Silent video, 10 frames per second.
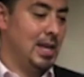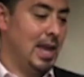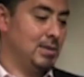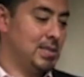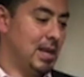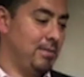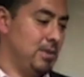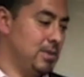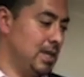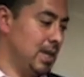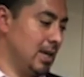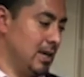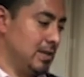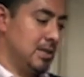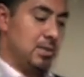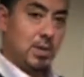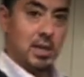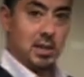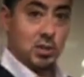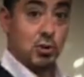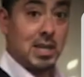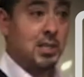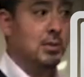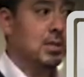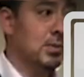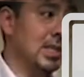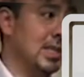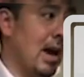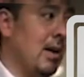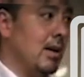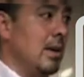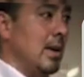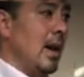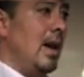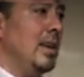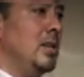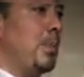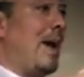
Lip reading: Now, instead of using traditional sweet and sour, I'm gonna use